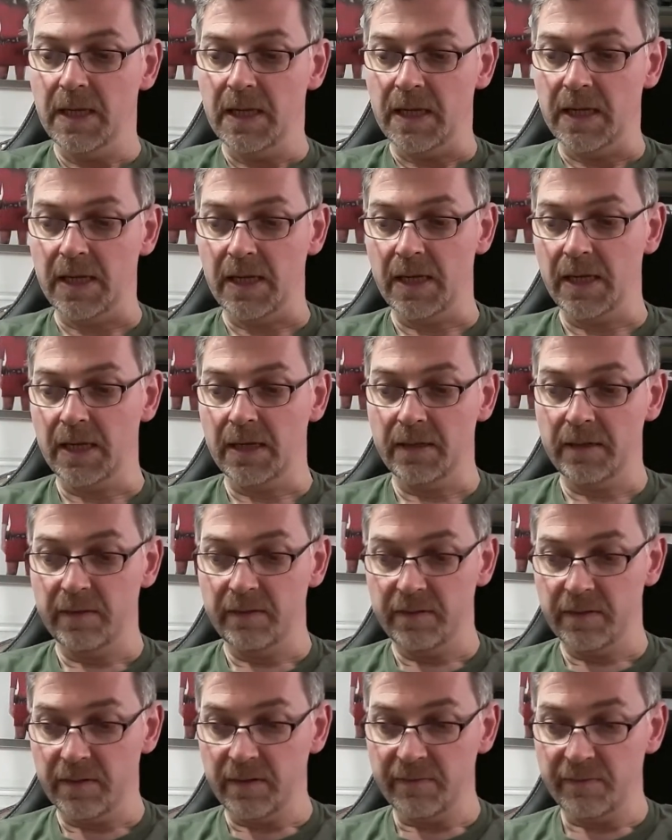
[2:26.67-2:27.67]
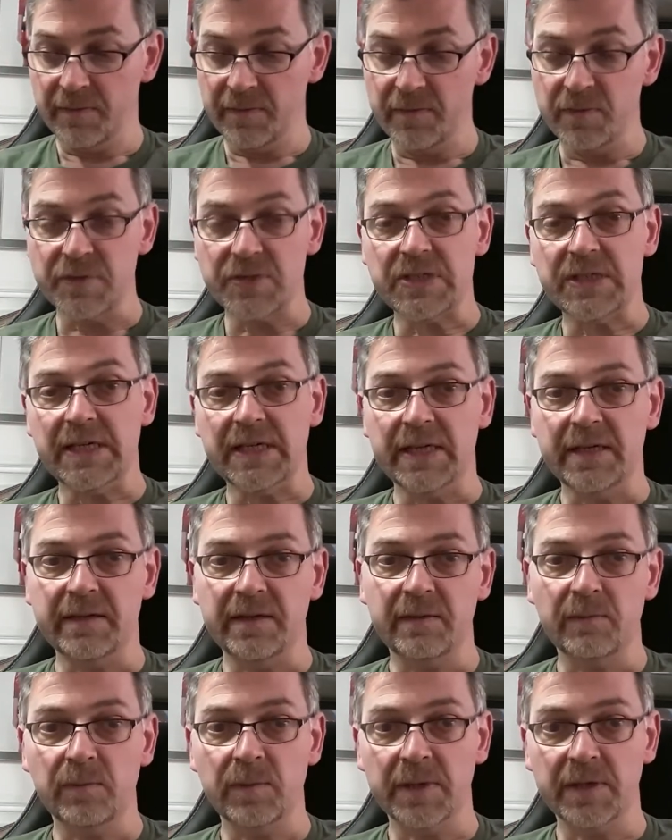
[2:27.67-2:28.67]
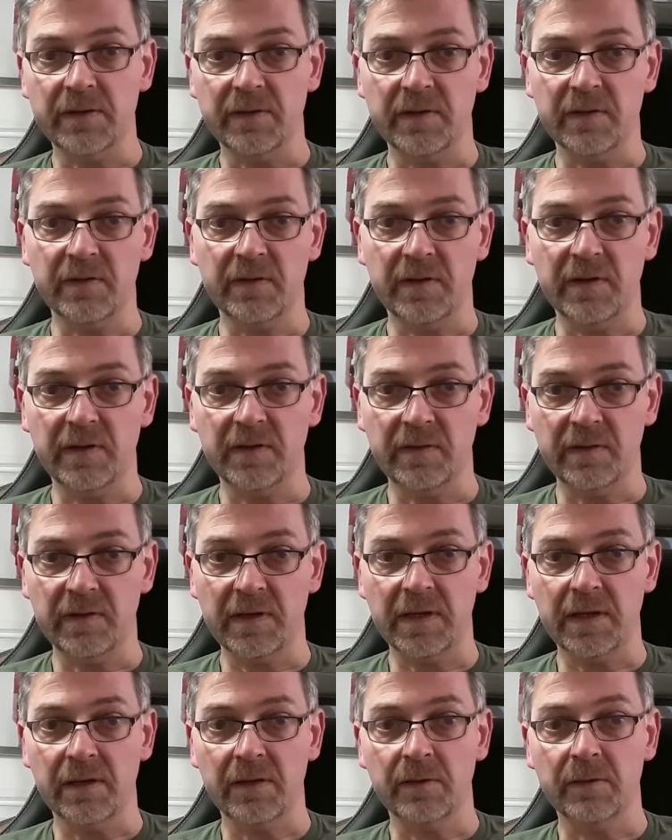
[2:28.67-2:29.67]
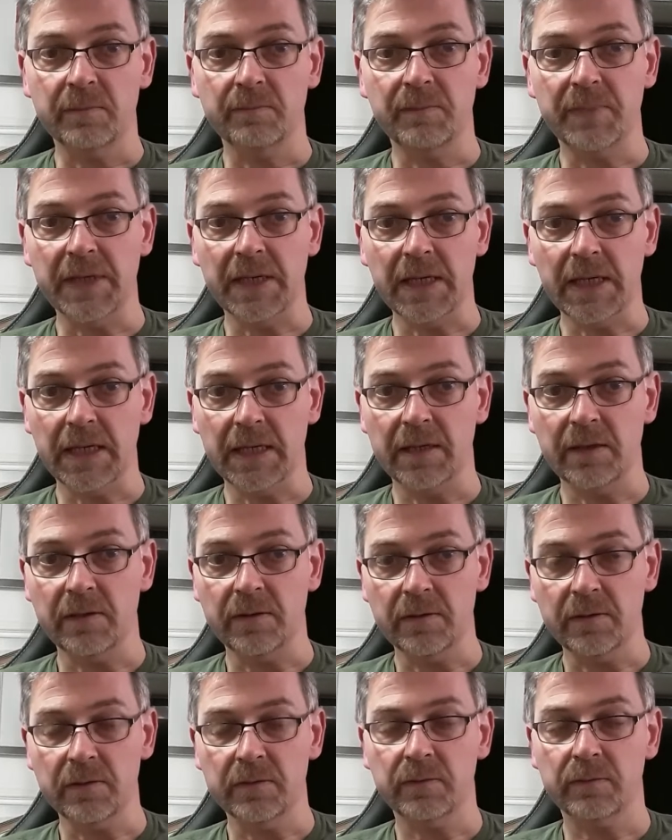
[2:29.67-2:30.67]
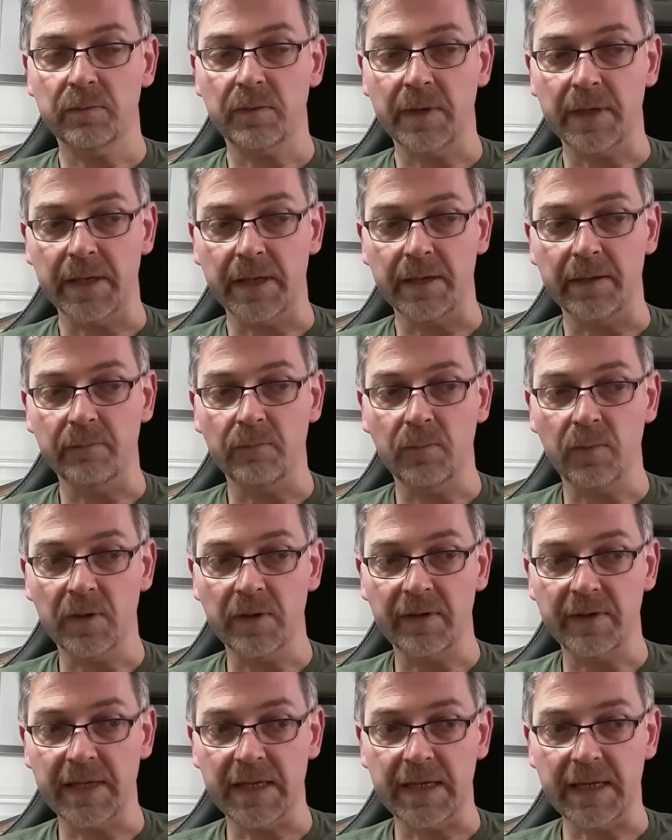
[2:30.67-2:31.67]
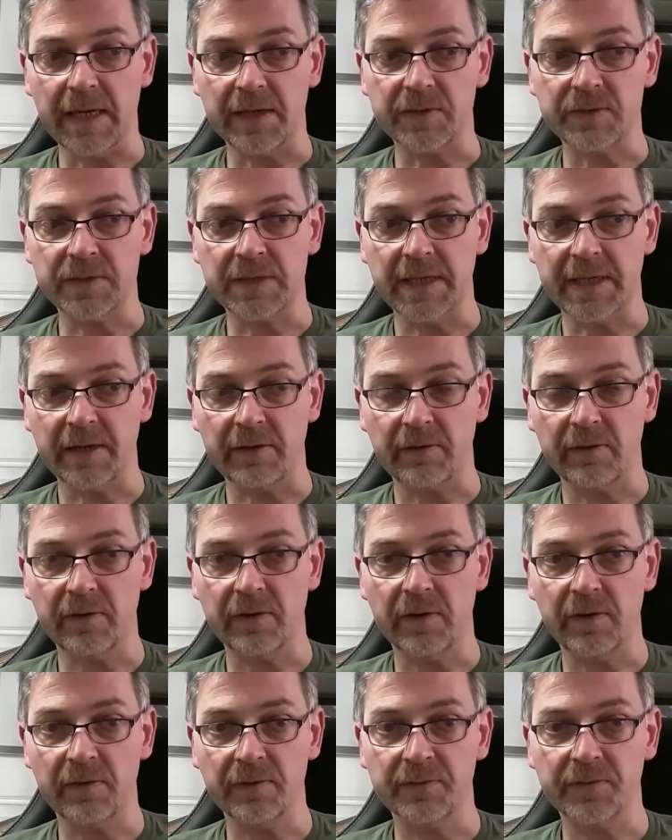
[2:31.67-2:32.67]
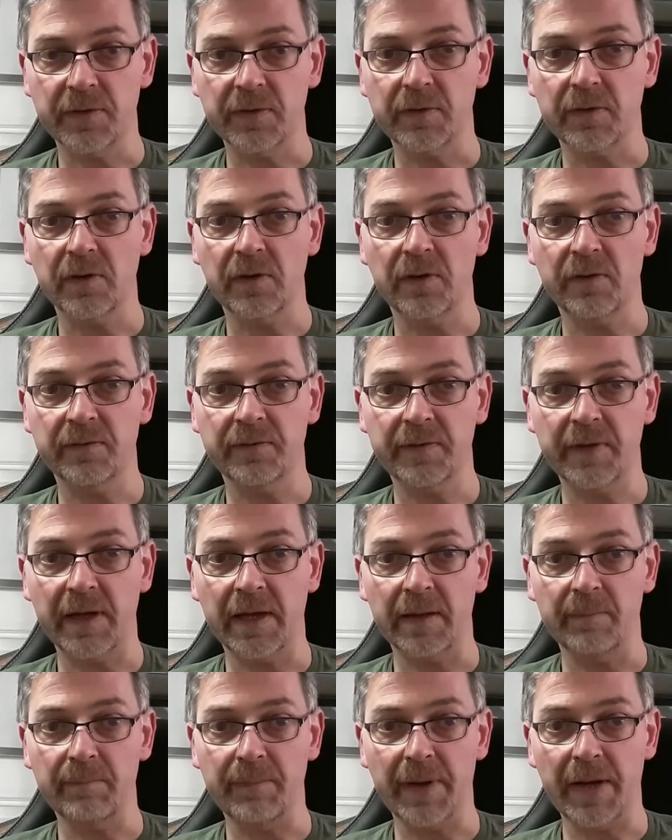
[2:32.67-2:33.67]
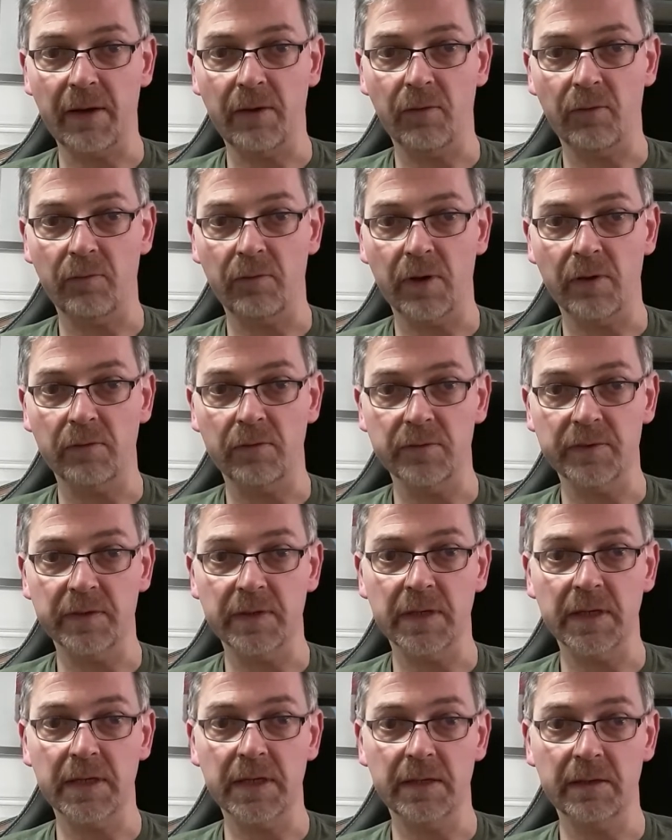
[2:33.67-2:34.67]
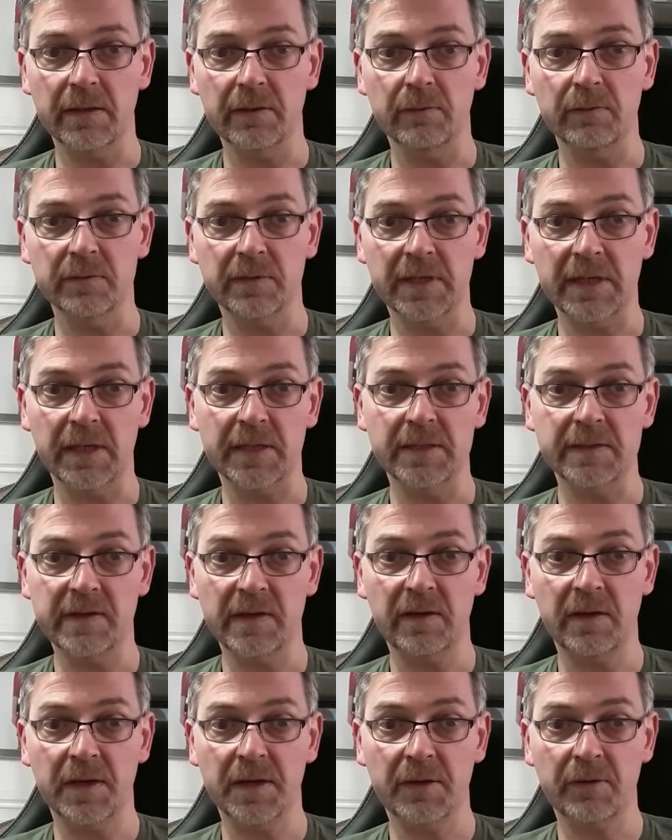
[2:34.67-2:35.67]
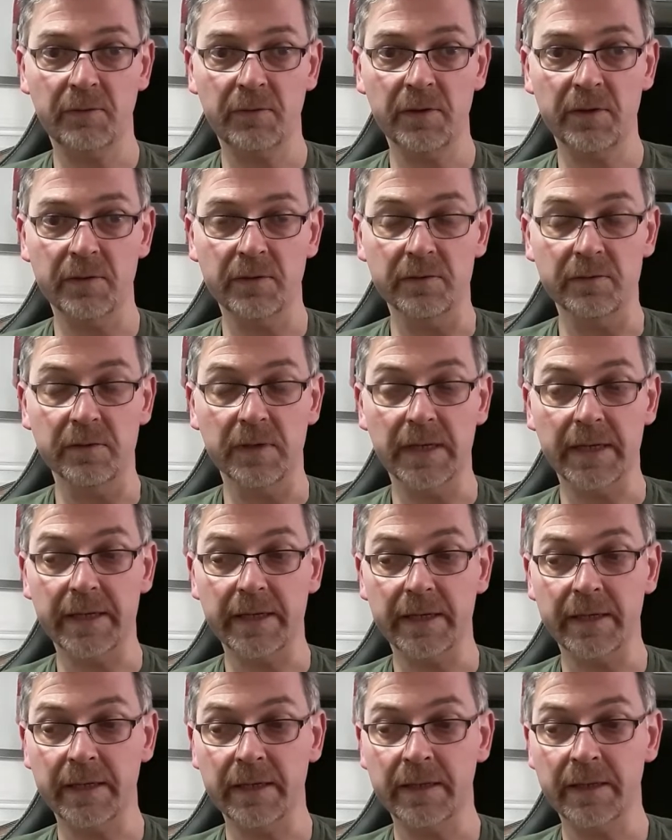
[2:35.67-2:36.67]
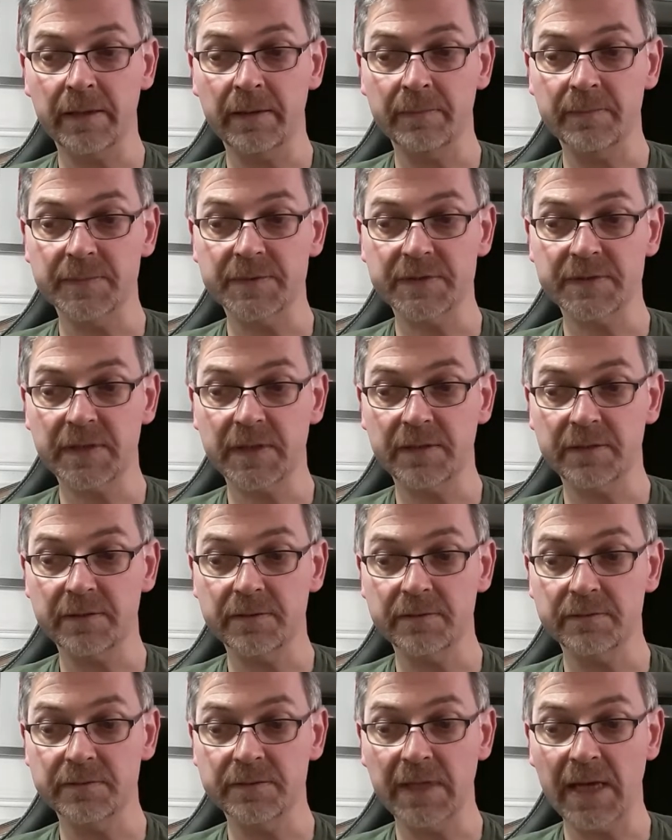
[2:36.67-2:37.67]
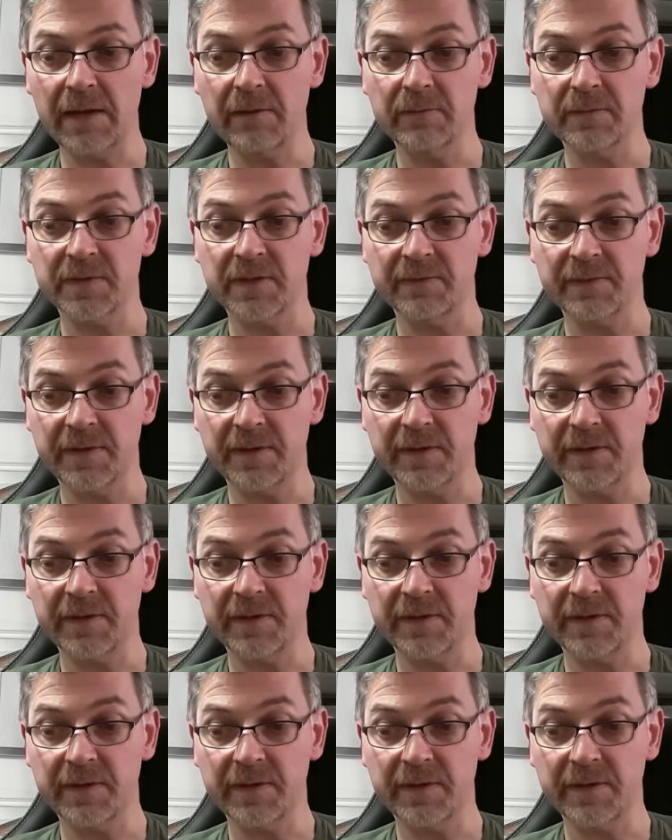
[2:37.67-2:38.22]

And unfortunately he did witness his CO being killed when one of the actual aircraft took off and barrel rolled and killed the entire crew. So that was